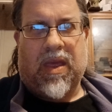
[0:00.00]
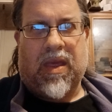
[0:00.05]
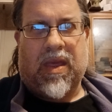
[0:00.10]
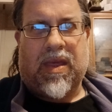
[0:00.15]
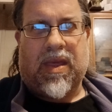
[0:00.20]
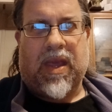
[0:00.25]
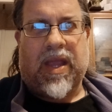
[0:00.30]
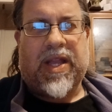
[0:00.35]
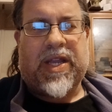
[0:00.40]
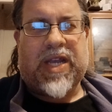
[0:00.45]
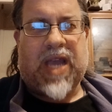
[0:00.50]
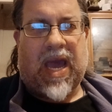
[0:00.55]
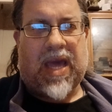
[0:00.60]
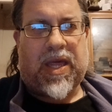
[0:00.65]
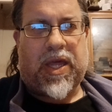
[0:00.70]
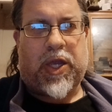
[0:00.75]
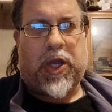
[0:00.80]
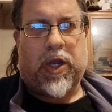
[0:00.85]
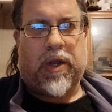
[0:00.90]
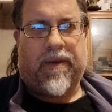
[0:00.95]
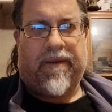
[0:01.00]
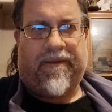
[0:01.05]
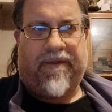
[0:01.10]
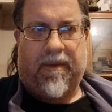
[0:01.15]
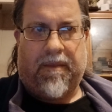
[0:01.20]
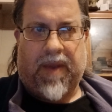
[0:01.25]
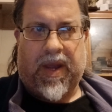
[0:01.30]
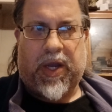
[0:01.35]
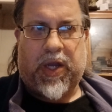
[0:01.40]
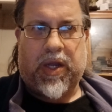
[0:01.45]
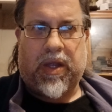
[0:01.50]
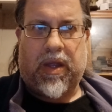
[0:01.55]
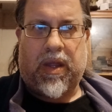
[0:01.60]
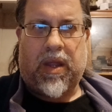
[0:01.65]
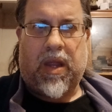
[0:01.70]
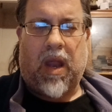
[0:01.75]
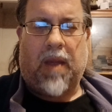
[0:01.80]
suggestion for missions,